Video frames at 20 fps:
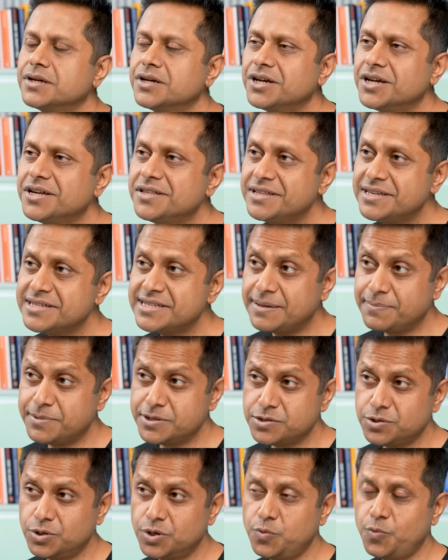In this
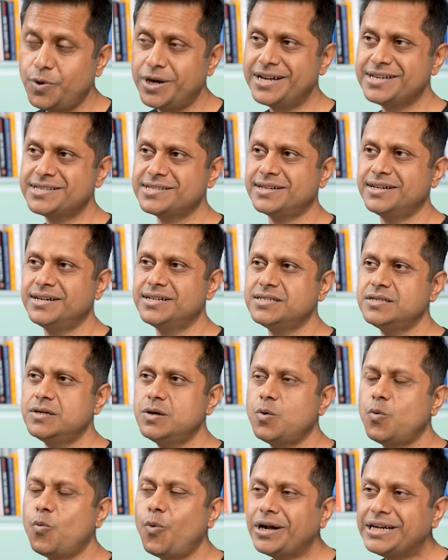episode, we we'll discuss
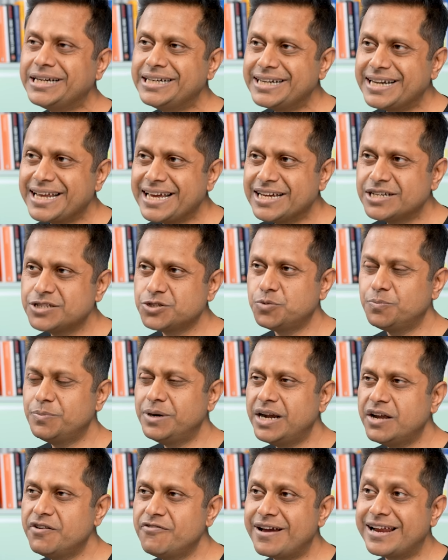what it takes to
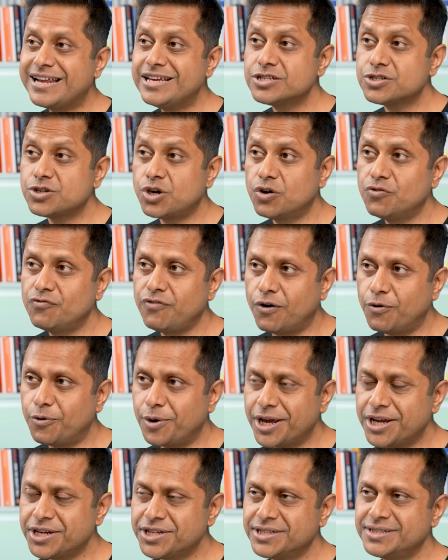build a very strong
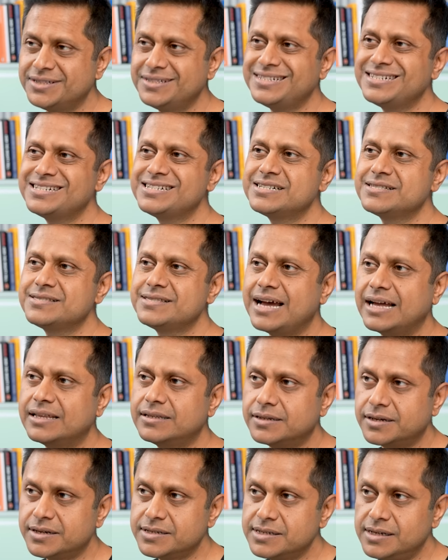foundation that
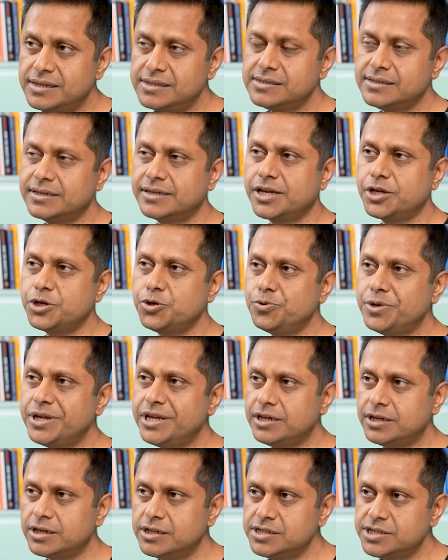results in a
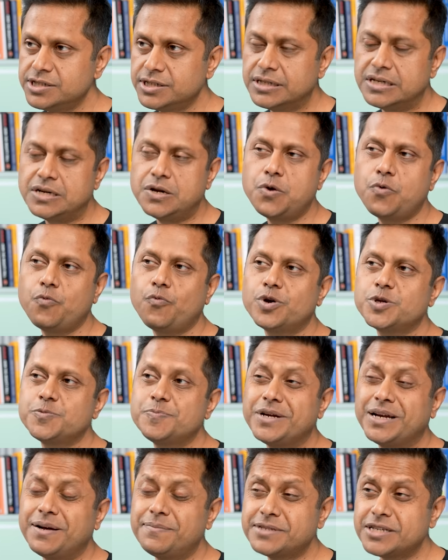unique culture, which
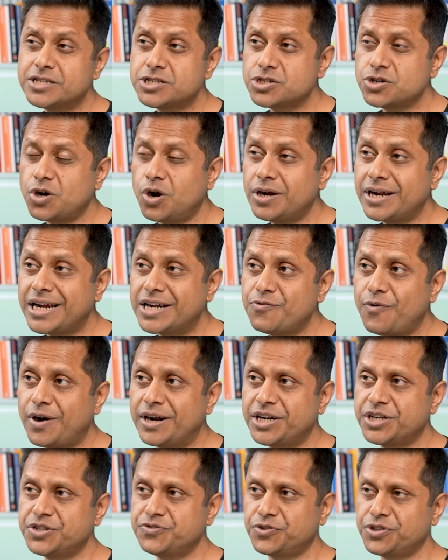becomes a strong
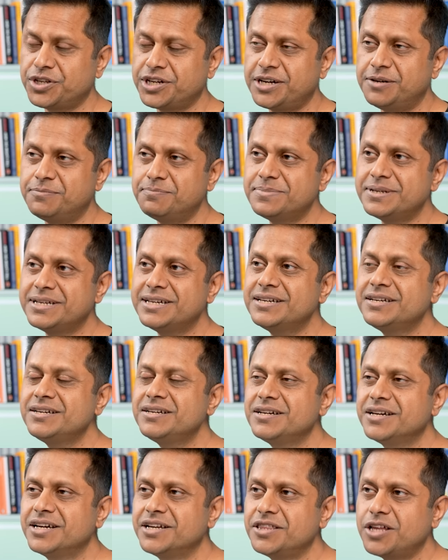advantage for the company
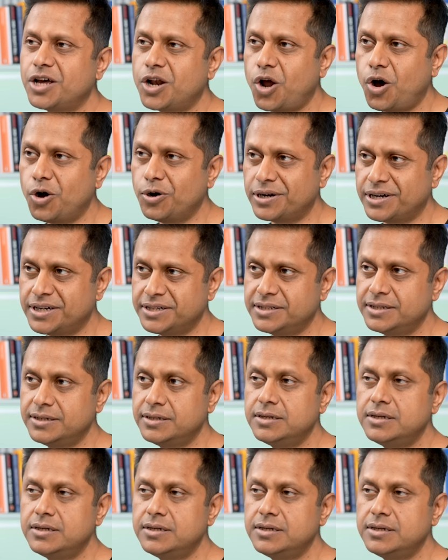in the long run.